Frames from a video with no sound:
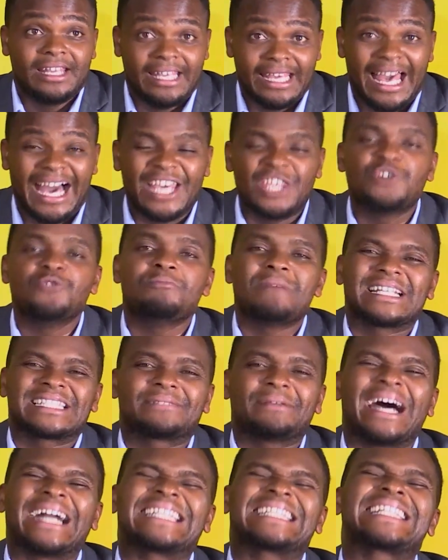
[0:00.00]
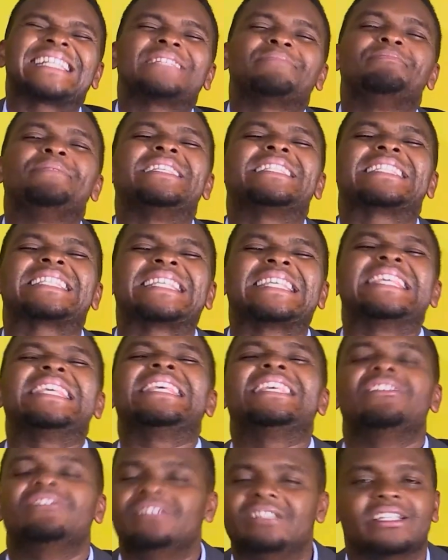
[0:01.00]
Yeah, you must at least be
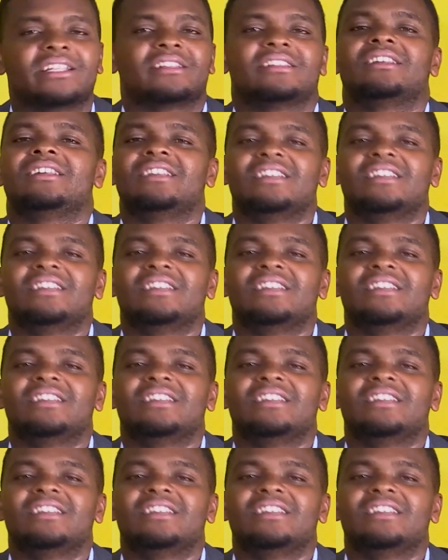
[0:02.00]
skilled.